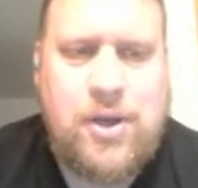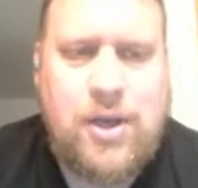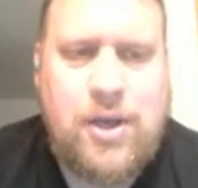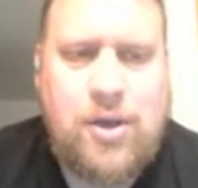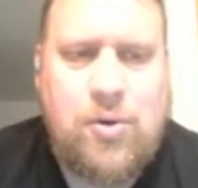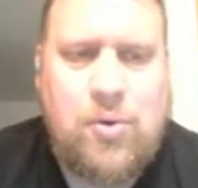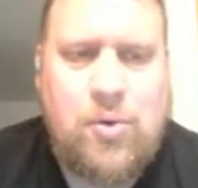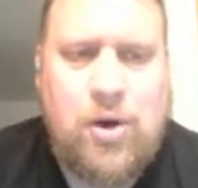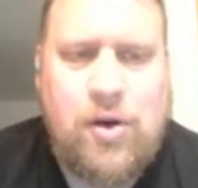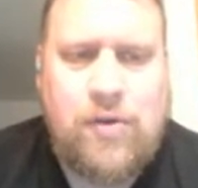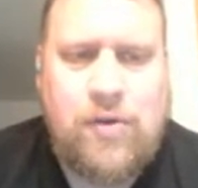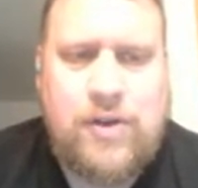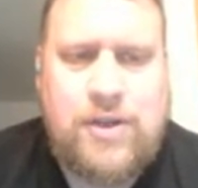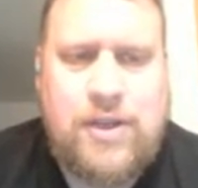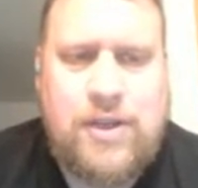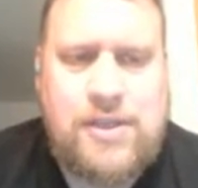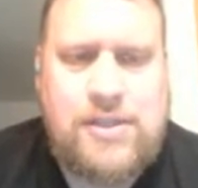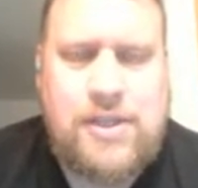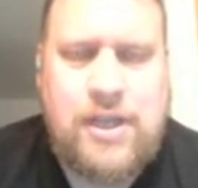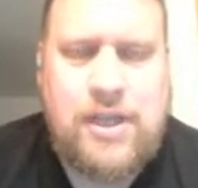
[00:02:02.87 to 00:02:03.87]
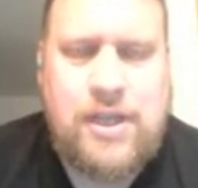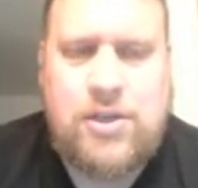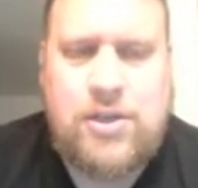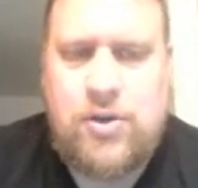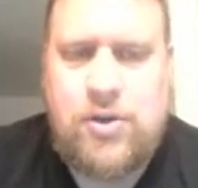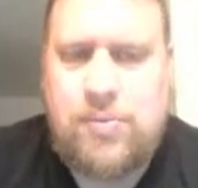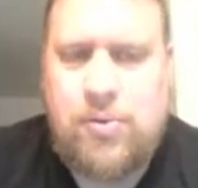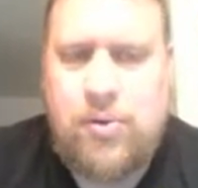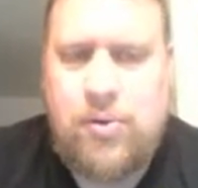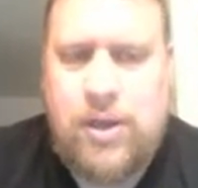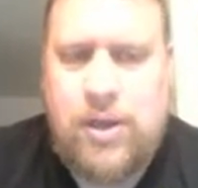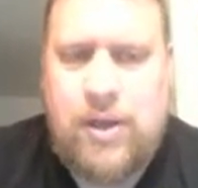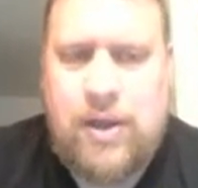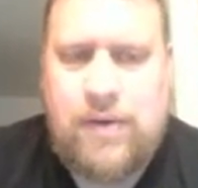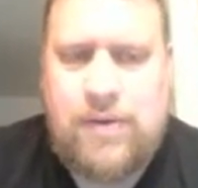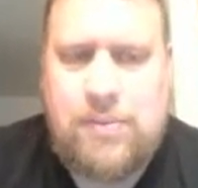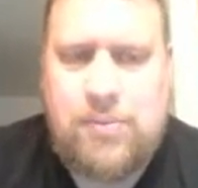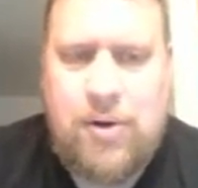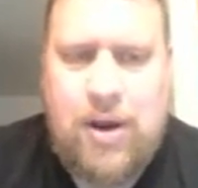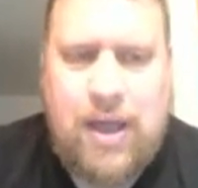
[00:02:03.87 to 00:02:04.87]
where if it doesn't include a point, you
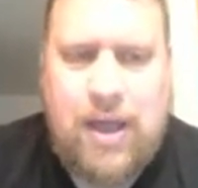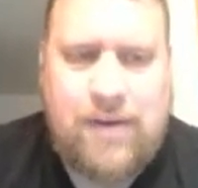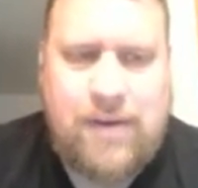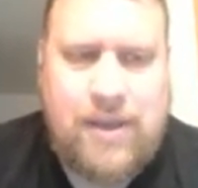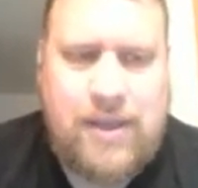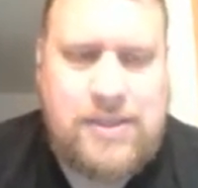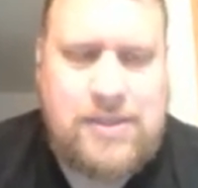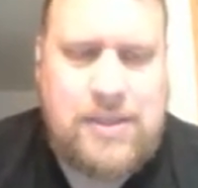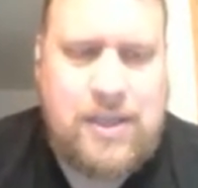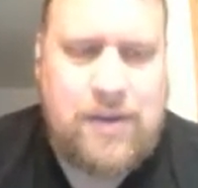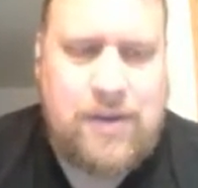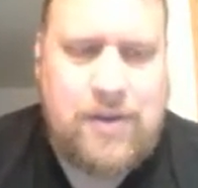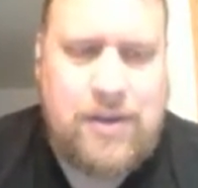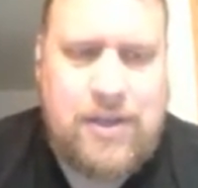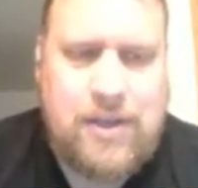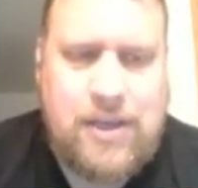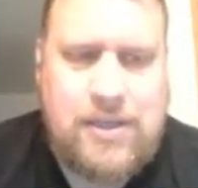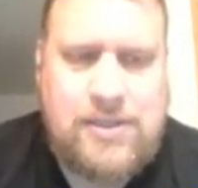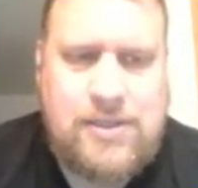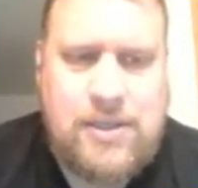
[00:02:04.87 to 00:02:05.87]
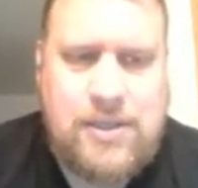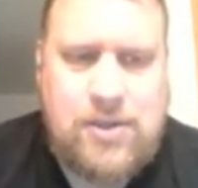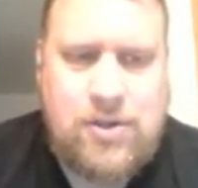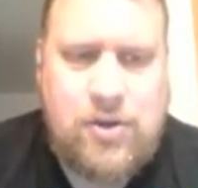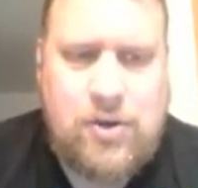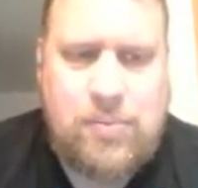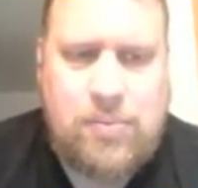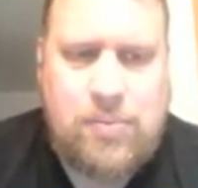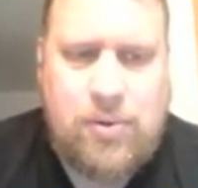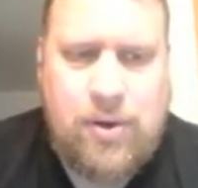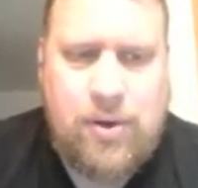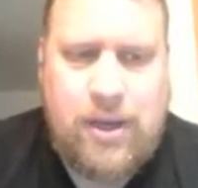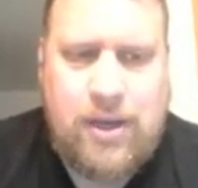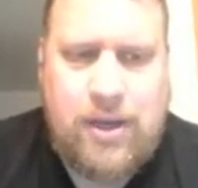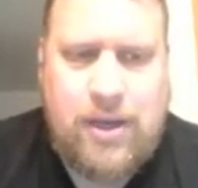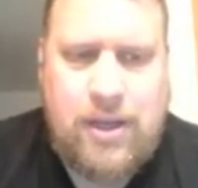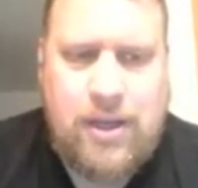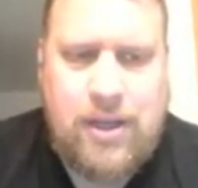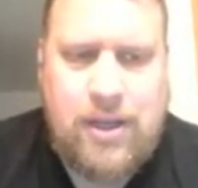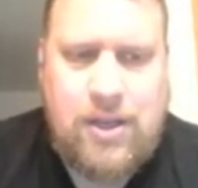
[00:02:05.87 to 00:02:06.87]
have the brackets. If it does include a point,
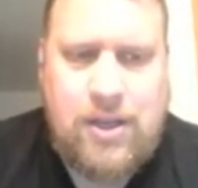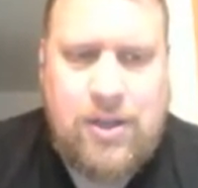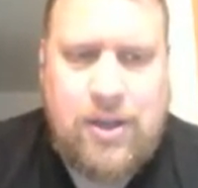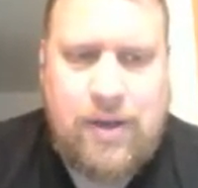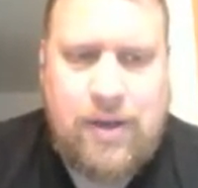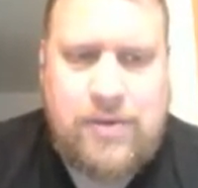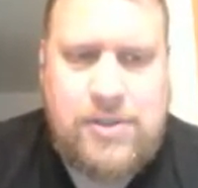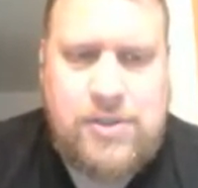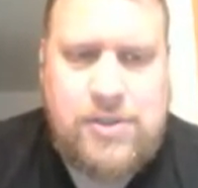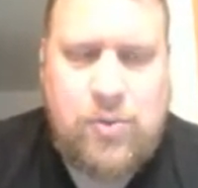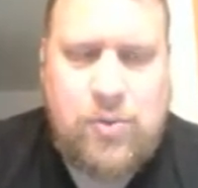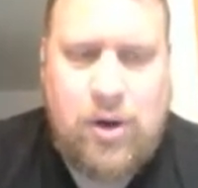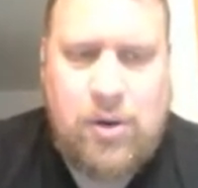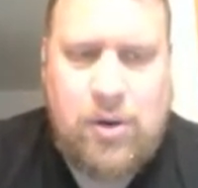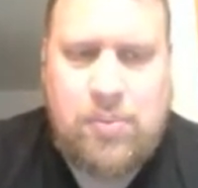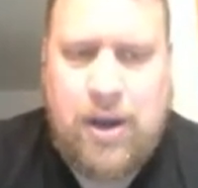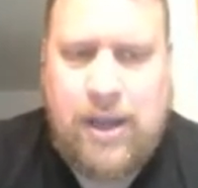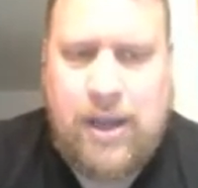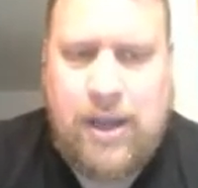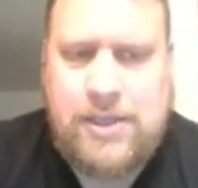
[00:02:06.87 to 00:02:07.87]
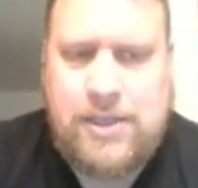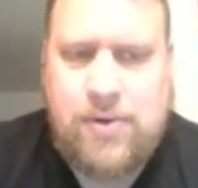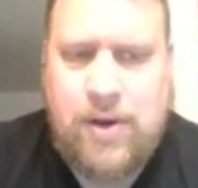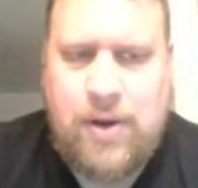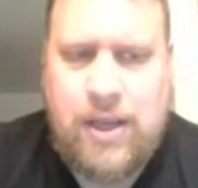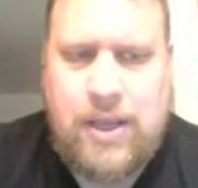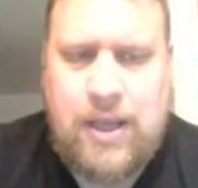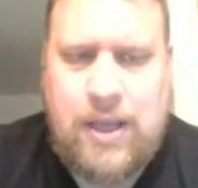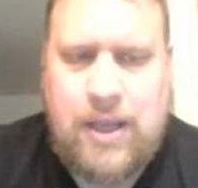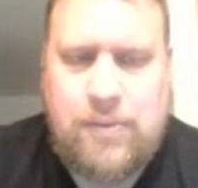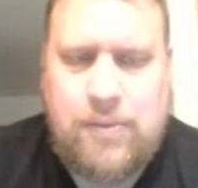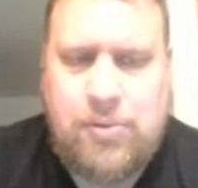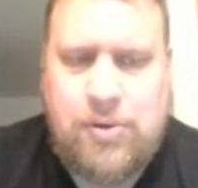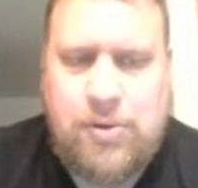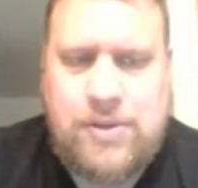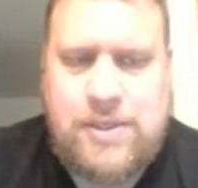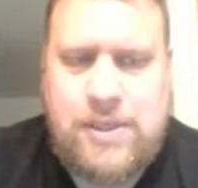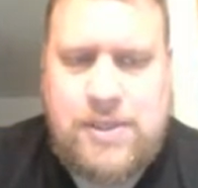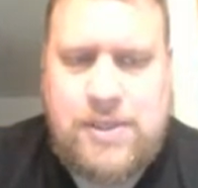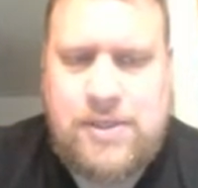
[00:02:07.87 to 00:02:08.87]
you have the square brackets, right? You have the
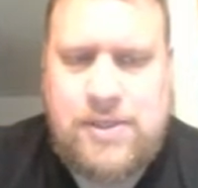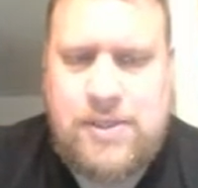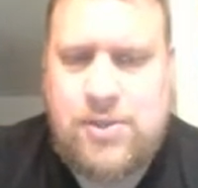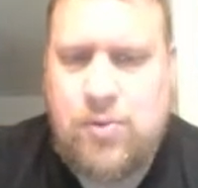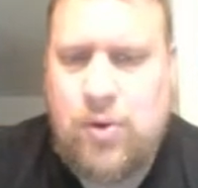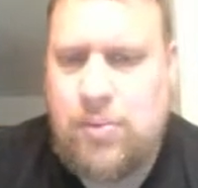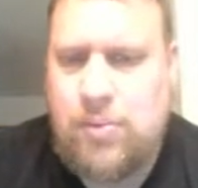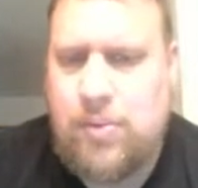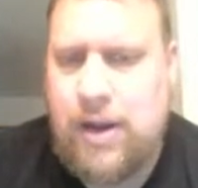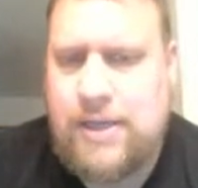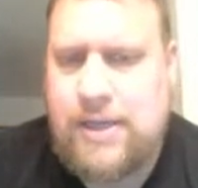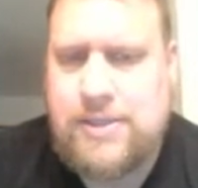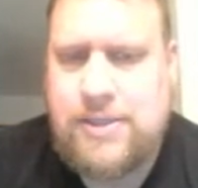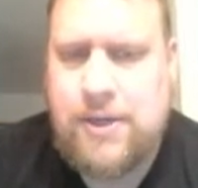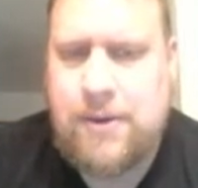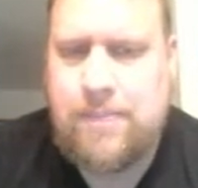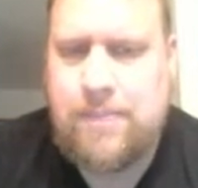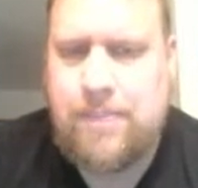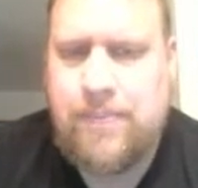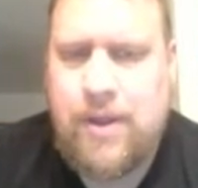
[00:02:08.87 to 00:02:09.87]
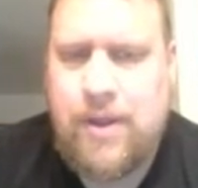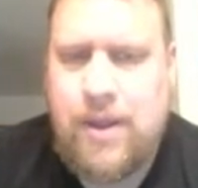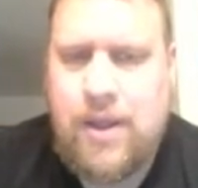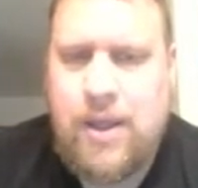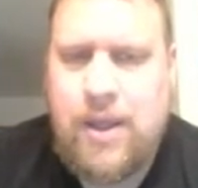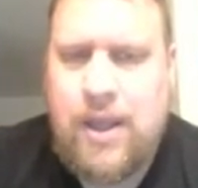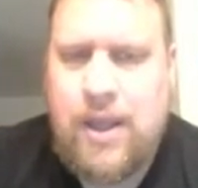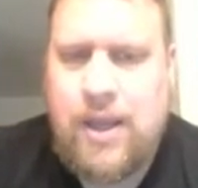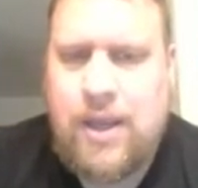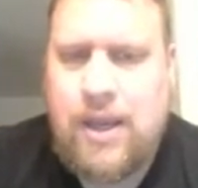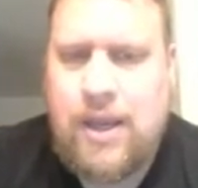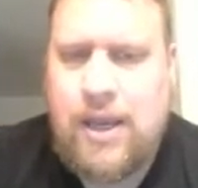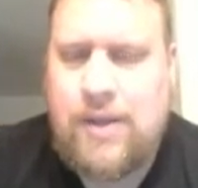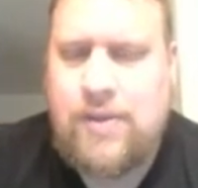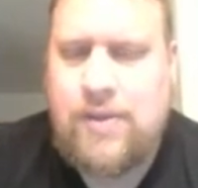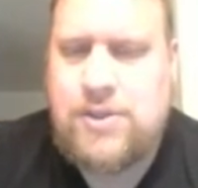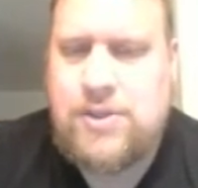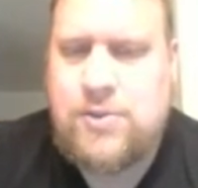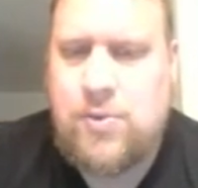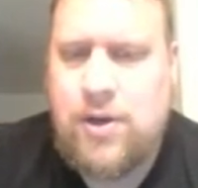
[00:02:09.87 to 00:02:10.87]
parentheses and the square brackets here. Okay,
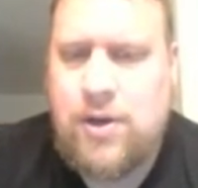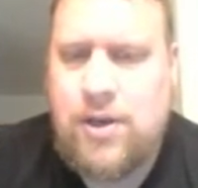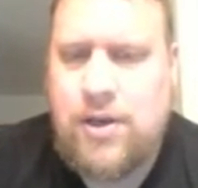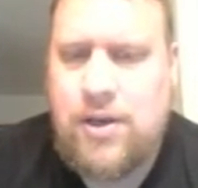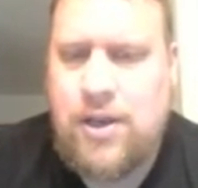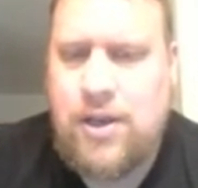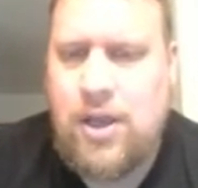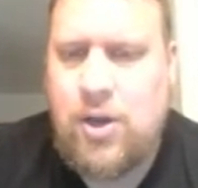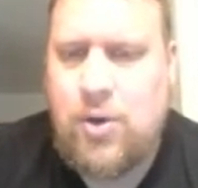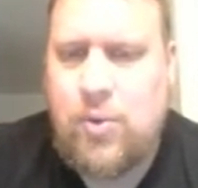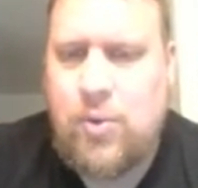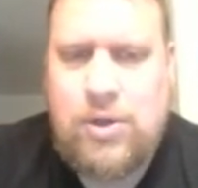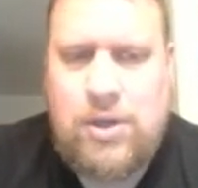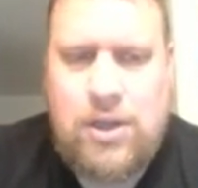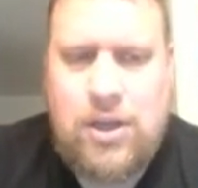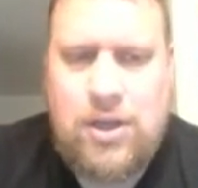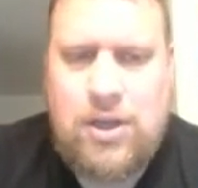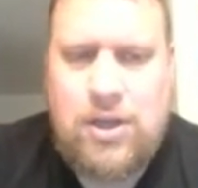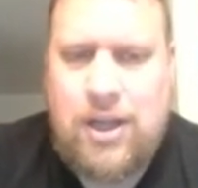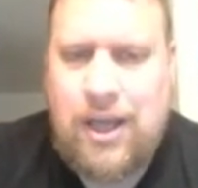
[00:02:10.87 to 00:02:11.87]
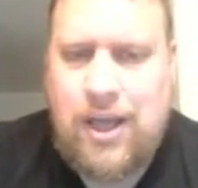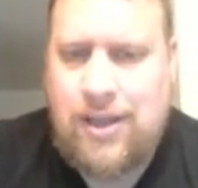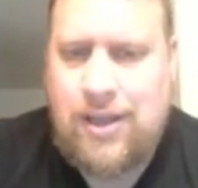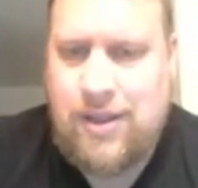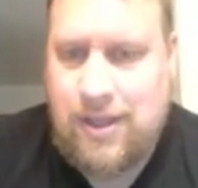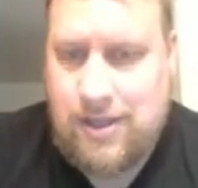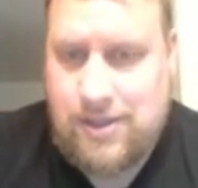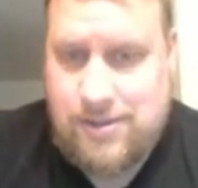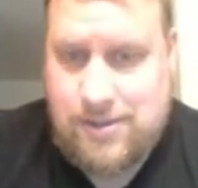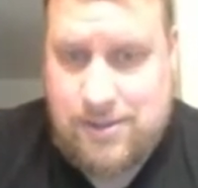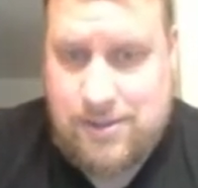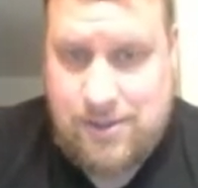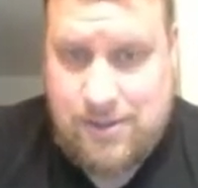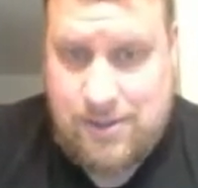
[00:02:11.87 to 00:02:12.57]
this one would look like this.